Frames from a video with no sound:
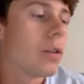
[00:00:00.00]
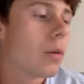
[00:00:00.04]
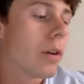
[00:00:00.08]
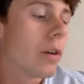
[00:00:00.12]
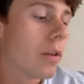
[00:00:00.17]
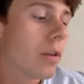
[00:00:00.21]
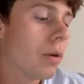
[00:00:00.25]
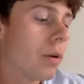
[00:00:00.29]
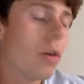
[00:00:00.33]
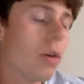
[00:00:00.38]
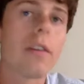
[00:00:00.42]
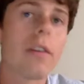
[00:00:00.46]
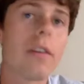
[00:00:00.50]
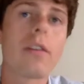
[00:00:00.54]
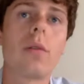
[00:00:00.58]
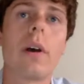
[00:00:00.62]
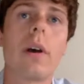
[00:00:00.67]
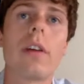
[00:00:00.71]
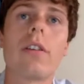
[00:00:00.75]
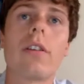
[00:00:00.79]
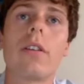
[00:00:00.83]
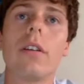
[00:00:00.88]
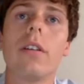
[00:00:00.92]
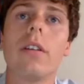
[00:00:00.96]
to explore this
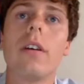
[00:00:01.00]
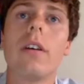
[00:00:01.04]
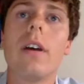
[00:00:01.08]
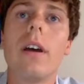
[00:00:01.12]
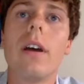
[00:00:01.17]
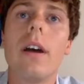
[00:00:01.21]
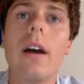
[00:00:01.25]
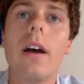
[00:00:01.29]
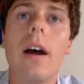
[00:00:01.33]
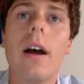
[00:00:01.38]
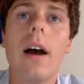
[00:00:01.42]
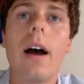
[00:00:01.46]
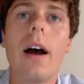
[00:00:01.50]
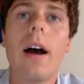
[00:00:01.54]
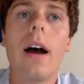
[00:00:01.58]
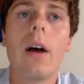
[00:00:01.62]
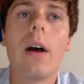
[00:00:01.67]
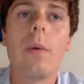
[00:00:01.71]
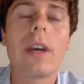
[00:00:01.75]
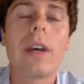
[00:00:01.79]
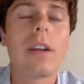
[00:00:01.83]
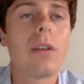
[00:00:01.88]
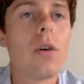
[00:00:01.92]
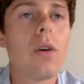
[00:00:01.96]
question,
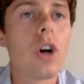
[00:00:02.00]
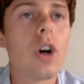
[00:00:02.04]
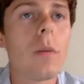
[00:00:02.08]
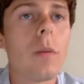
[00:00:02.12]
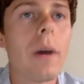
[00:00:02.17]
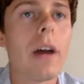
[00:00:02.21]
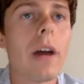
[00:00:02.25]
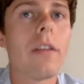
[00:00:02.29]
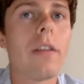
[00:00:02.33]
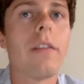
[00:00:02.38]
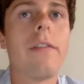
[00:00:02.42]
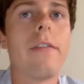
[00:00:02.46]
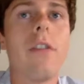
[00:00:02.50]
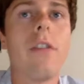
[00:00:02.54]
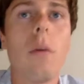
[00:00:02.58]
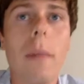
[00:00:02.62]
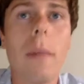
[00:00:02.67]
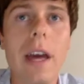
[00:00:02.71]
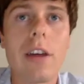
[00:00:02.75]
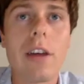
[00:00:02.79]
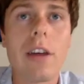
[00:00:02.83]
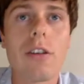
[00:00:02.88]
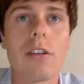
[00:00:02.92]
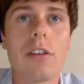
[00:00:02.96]
we can talk about the
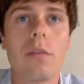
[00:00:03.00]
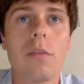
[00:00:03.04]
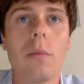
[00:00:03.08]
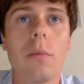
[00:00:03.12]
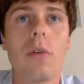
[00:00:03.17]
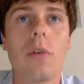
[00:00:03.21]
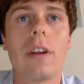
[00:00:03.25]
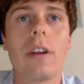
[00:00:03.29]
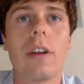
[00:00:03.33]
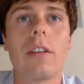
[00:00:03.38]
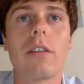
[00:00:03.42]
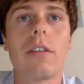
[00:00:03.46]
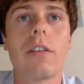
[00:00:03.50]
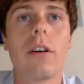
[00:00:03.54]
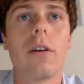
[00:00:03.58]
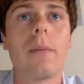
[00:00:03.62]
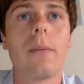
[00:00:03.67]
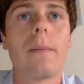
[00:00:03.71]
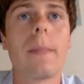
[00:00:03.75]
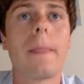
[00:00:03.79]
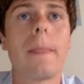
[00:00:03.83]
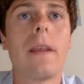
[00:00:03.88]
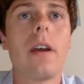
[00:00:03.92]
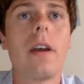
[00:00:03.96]
formation of marine
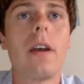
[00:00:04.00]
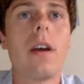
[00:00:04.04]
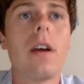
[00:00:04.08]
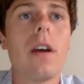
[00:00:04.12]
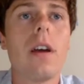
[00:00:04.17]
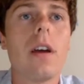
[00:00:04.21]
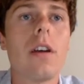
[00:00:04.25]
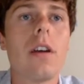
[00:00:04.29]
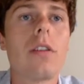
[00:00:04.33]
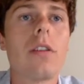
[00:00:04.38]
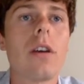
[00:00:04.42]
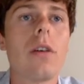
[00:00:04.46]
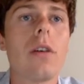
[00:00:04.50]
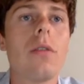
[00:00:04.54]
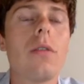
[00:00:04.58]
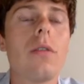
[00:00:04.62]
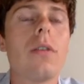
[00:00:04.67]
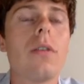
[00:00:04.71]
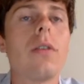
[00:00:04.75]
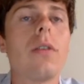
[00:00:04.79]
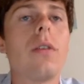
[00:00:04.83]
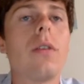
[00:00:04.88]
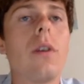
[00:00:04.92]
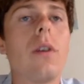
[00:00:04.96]
snow. So
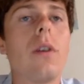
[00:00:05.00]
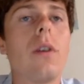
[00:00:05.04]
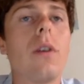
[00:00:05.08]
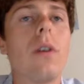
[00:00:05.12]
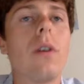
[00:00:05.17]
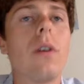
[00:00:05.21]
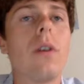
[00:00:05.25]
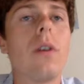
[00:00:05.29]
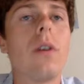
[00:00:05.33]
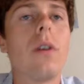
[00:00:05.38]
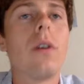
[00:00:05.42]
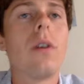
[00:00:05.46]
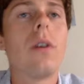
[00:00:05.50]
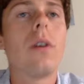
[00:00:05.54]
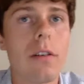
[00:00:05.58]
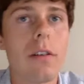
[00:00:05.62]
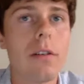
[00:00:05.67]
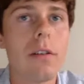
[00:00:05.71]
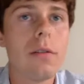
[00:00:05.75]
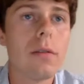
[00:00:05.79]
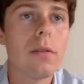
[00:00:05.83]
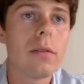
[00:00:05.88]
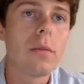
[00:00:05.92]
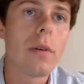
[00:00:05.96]
organic
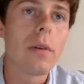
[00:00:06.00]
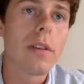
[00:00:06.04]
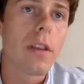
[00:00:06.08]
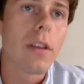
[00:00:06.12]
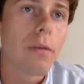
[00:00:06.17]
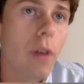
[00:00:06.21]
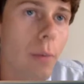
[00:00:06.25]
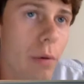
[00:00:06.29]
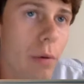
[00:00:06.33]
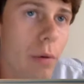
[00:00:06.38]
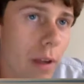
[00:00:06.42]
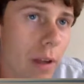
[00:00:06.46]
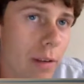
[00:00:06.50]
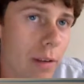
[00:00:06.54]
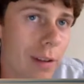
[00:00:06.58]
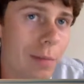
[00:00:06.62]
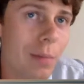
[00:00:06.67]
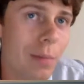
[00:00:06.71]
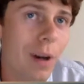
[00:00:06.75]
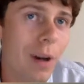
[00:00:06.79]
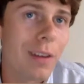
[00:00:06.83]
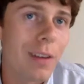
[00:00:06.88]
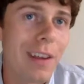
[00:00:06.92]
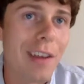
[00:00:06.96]
material, which is
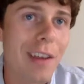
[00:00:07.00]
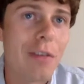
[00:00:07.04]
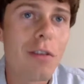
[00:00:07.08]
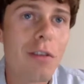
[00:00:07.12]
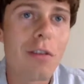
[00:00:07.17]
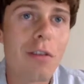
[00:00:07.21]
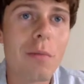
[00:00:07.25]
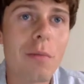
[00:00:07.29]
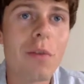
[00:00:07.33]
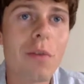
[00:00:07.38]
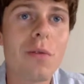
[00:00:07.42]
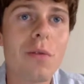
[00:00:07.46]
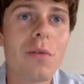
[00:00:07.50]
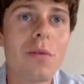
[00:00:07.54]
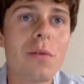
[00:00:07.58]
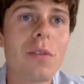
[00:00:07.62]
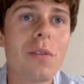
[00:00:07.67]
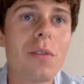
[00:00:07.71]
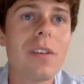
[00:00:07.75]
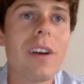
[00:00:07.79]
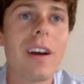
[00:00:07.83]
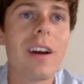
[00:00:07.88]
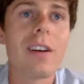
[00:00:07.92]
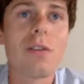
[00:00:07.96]
represented by these small
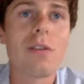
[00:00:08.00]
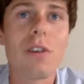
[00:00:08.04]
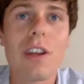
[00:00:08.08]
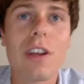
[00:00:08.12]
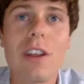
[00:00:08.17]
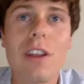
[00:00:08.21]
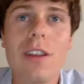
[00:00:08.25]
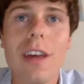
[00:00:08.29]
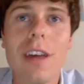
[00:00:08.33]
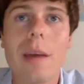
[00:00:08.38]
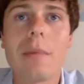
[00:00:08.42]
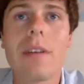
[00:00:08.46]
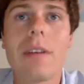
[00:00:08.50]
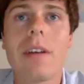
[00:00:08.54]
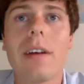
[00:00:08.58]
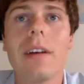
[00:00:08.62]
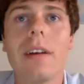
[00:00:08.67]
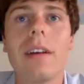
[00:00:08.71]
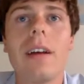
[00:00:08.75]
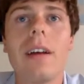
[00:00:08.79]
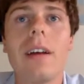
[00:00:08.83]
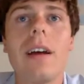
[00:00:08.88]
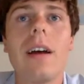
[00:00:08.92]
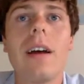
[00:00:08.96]
green shapes
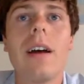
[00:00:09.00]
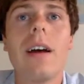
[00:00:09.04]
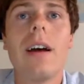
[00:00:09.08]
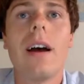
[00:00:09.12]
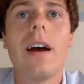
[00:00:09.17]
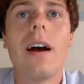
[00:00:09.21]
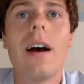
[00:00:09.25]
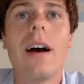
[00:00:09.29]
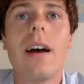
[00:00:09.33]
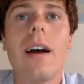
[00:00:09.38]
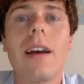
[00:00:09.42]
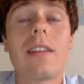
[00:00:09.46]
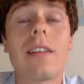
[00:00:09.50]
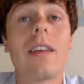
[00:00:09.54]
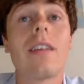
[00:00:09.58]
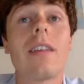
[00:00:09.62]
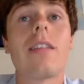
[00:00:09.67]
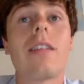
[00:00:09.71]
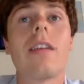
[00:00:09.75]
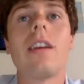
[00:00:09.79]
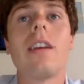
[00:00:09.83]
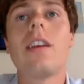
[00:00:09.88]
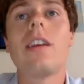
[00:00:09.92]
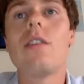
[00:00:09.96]
here,
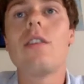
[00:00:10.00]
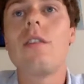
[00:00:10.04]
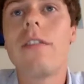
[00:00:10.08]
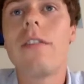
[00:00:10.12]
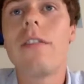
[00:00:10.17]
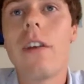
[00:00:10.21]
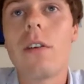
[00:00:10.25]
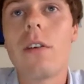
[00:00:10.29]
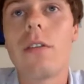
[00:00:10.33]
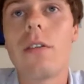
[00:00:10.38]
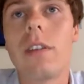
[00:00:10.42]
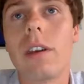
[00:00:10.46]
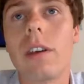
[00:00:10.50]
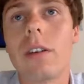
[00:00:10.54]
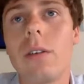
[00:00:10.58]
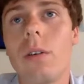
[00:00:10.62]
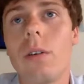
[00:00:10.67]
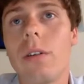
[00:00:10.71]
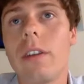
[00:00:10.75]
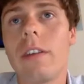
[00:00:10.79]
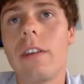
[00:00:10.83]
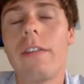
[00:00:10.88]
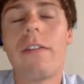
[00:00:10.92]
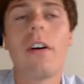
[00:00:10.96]
exists in the euphotic
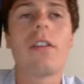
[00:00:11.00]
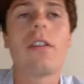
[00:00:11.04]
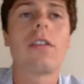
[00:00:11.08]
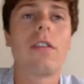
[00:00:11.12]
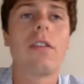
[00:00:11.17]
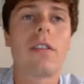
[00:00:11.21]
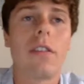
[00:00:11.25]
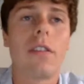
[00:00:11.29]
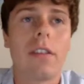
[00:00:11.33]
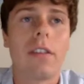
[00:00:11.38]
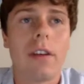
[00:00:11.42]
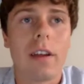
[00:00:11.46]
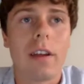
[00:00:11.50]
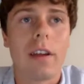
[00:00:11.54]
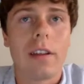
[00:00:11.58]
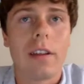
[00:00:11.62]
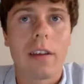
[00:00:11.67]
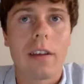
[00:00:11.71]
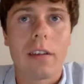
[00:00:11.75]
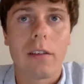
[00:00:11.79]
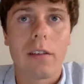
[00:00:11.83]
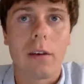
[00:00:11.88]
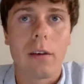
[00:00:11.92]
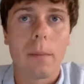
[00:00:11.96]
or the
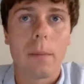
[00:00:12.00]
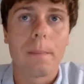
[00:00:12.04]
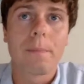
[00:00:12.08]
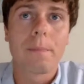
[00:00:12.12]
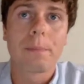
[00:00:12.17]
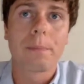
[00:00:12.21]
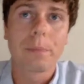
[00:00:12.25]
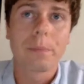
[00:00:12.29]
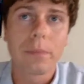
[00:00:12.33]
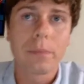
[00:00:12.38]
photosynthetic zone.